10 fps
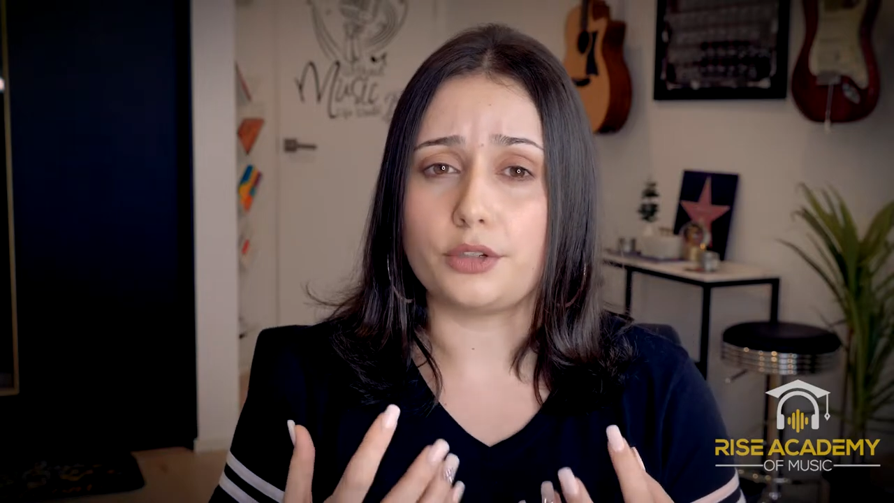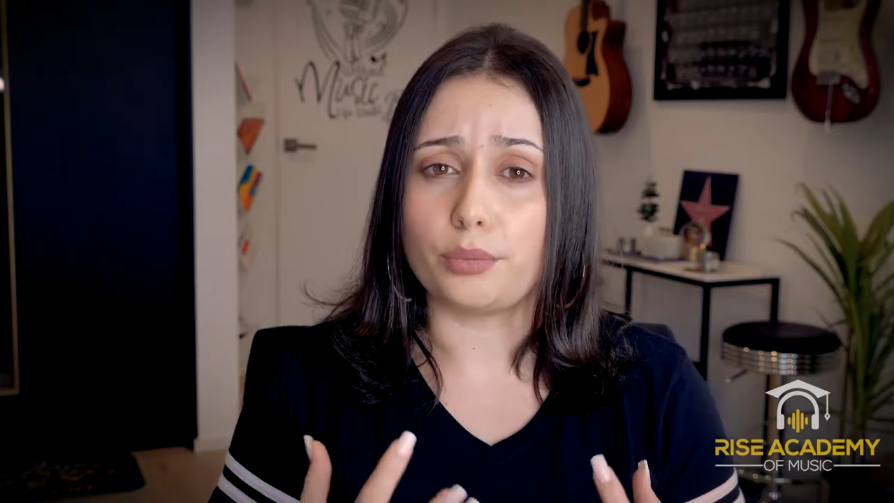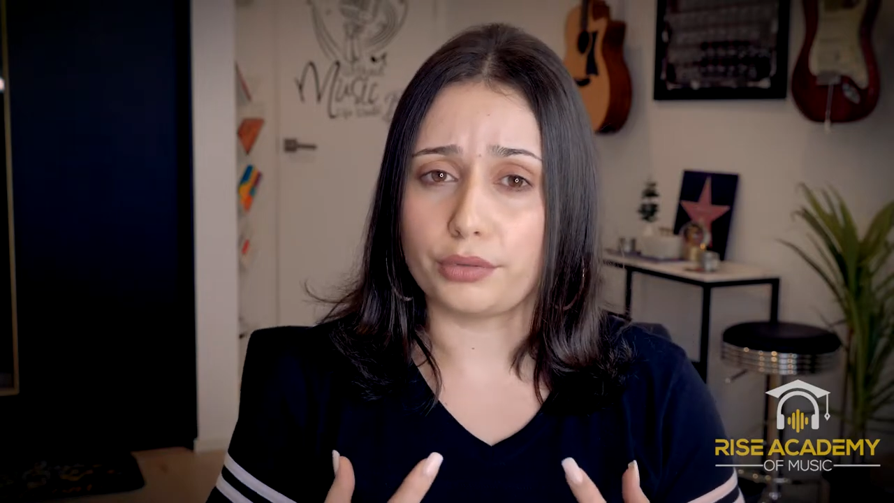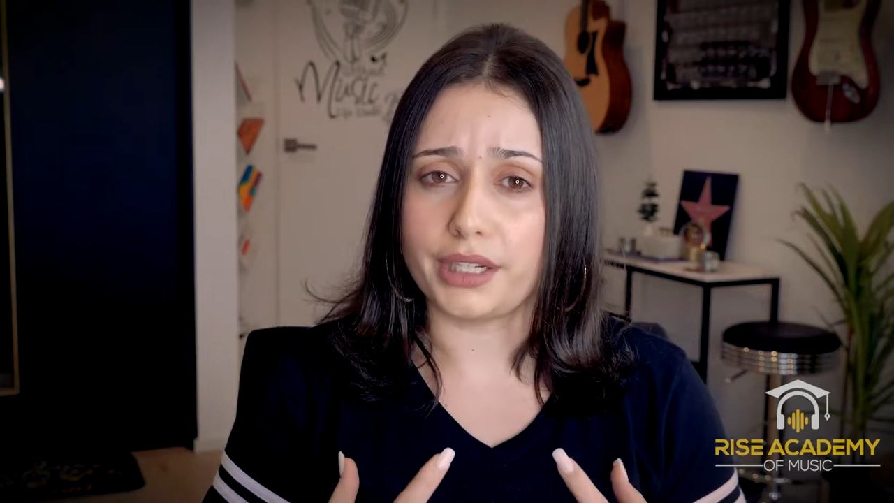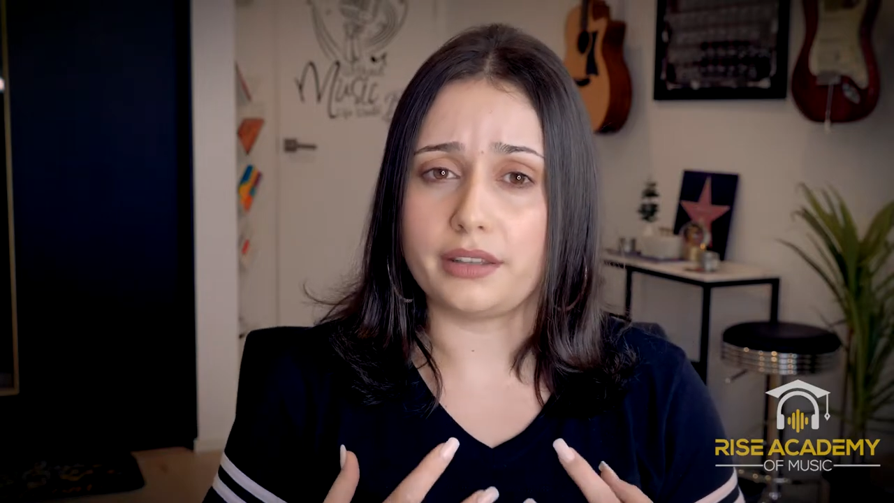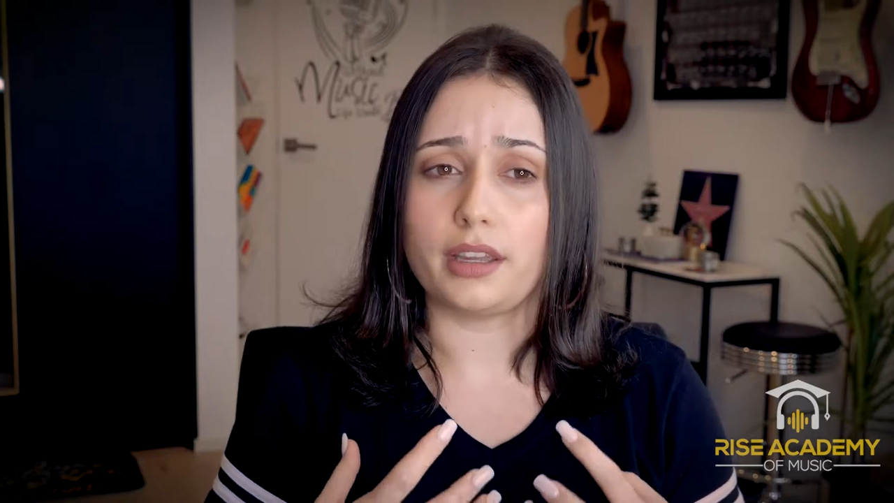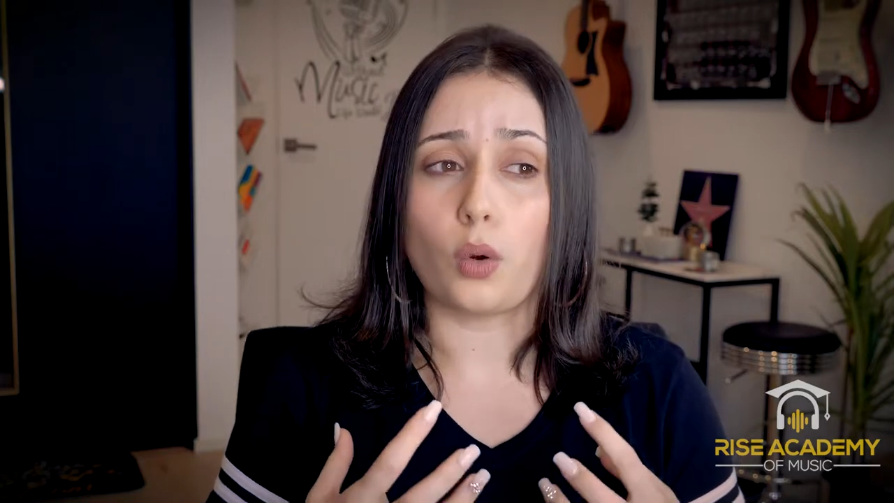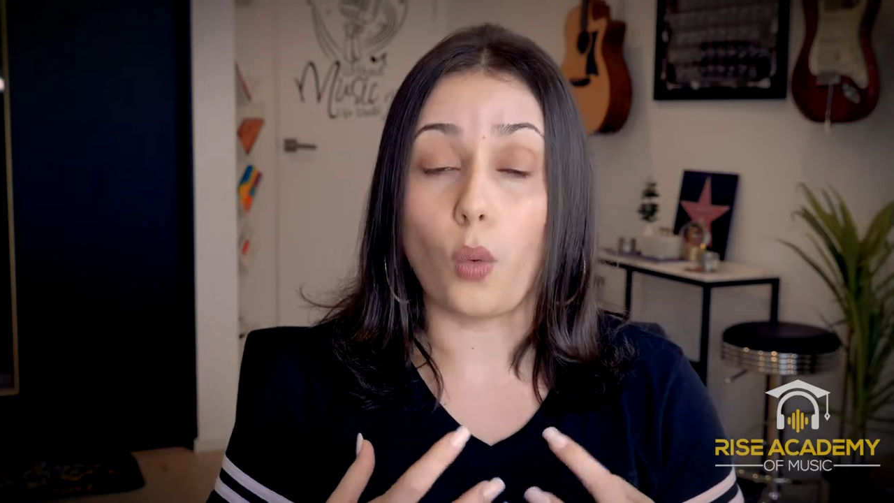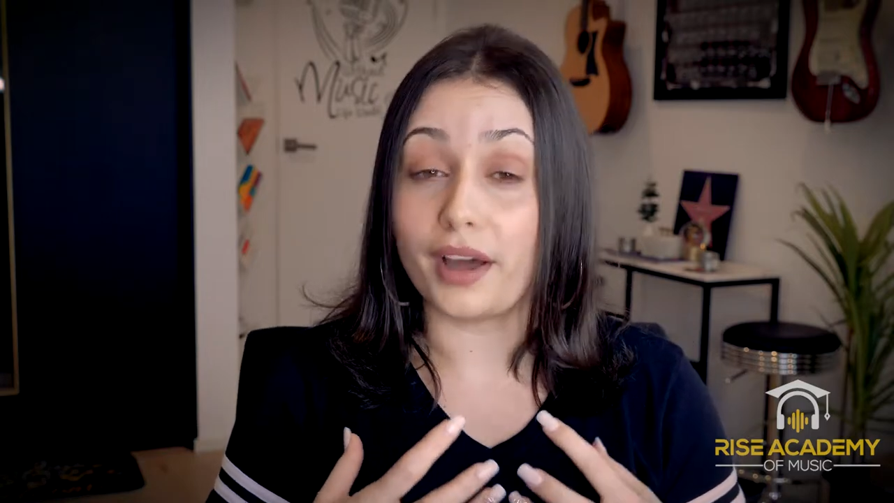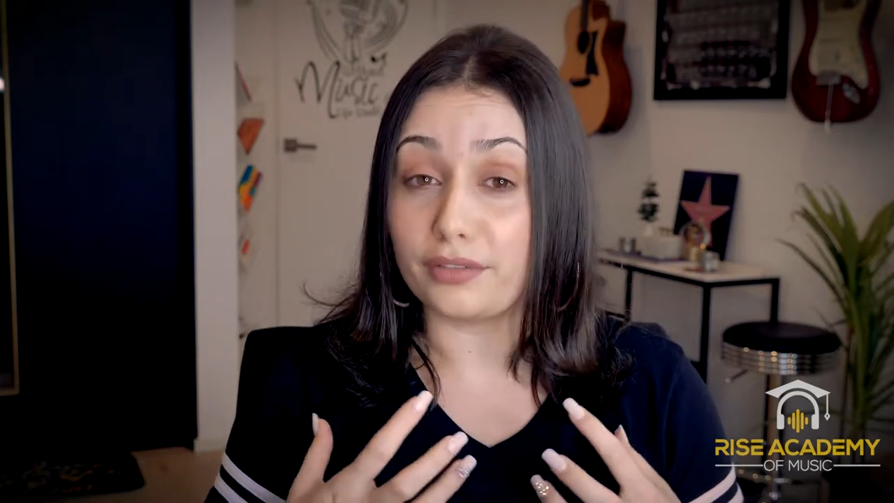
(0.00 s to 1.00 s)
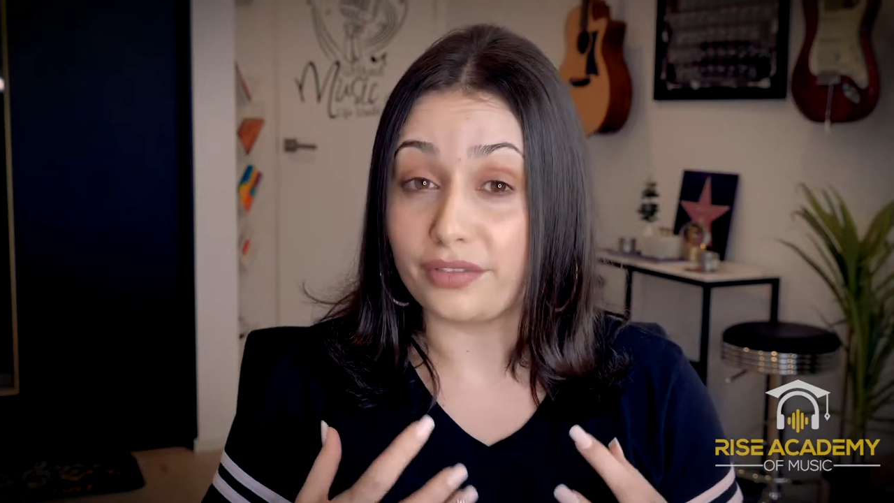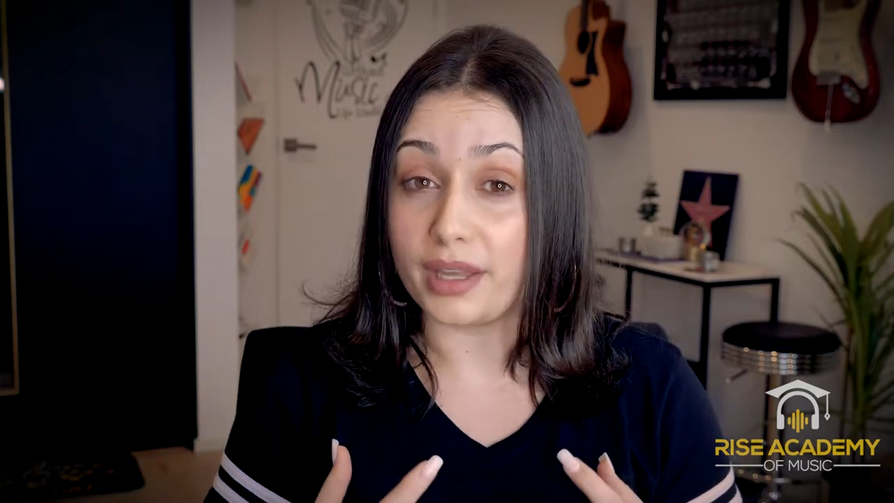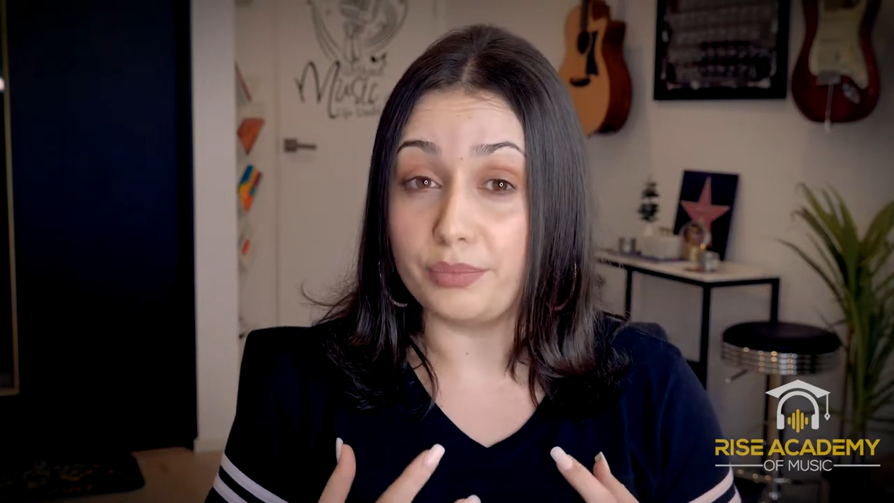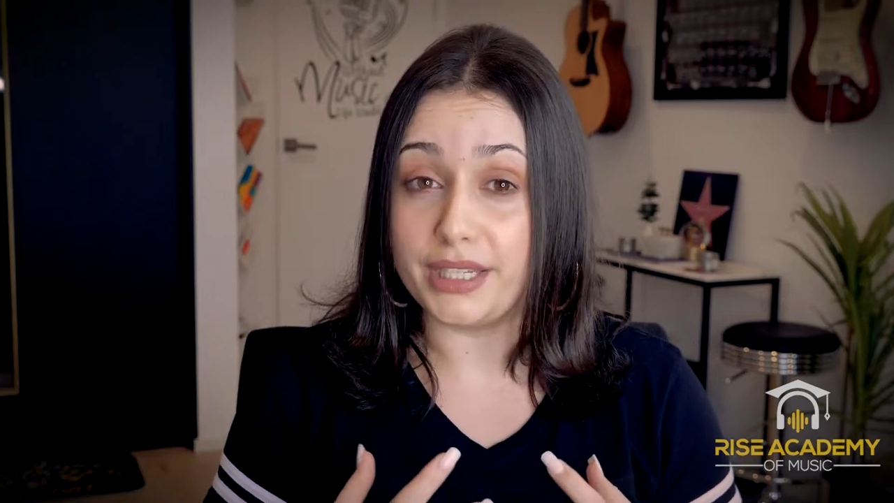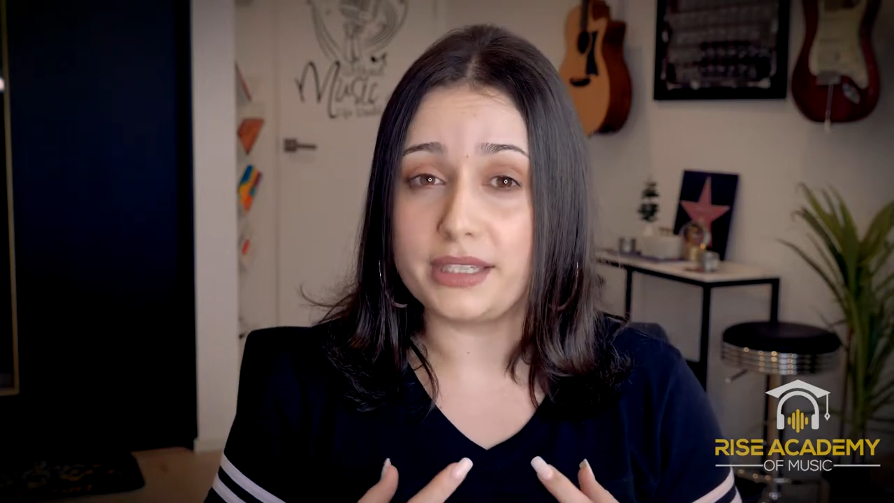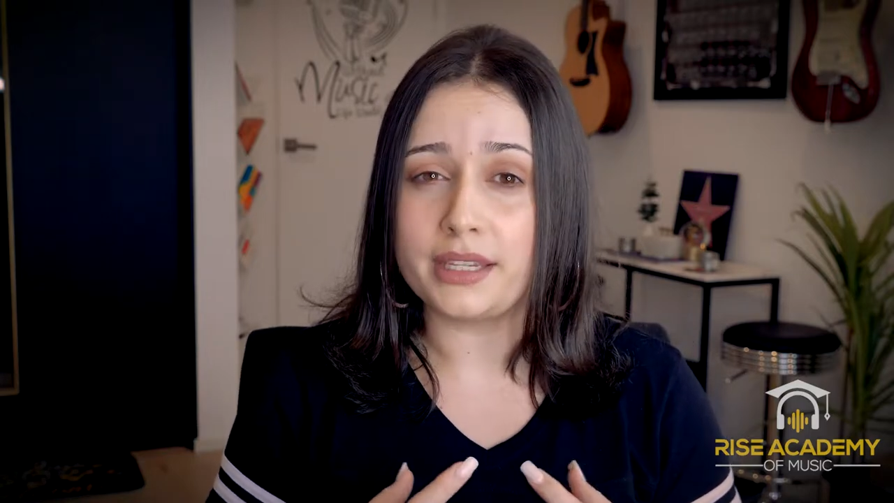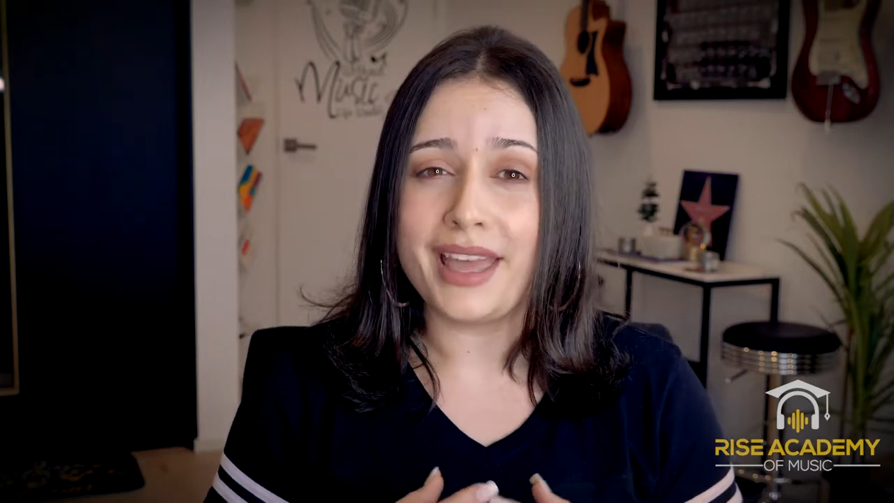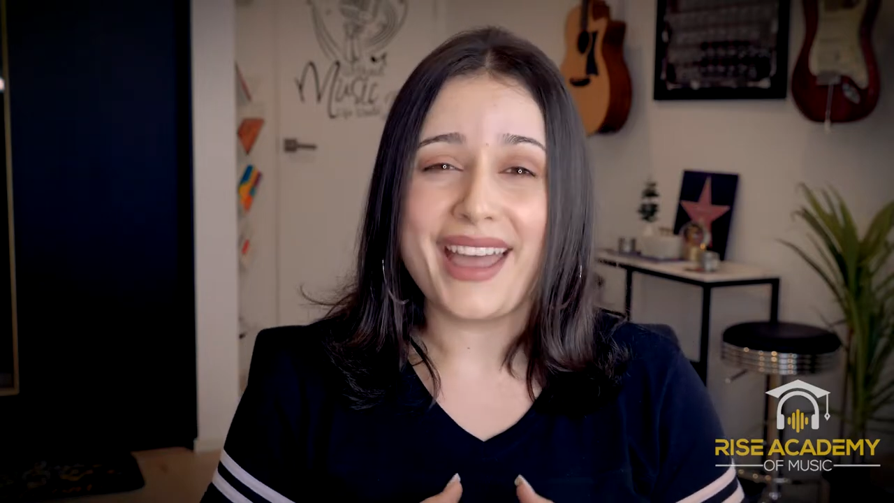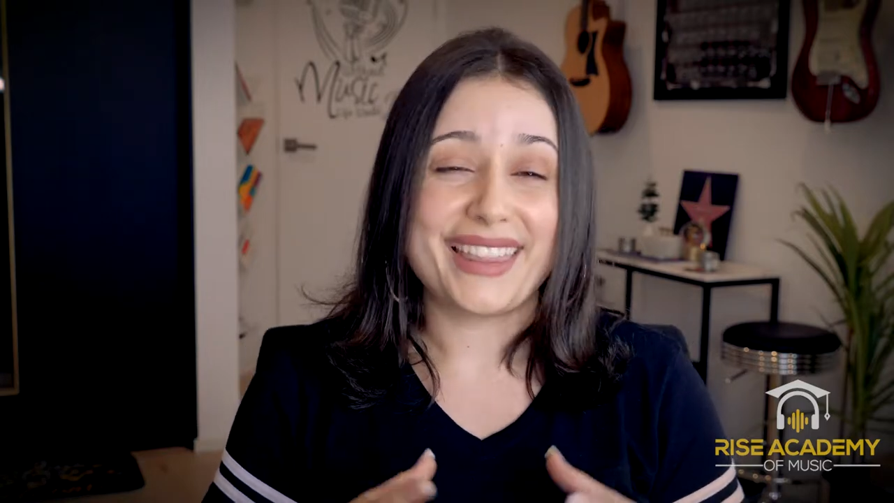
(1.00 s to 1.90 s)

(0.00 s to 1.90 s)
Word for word: you're breathing quite a fair bit,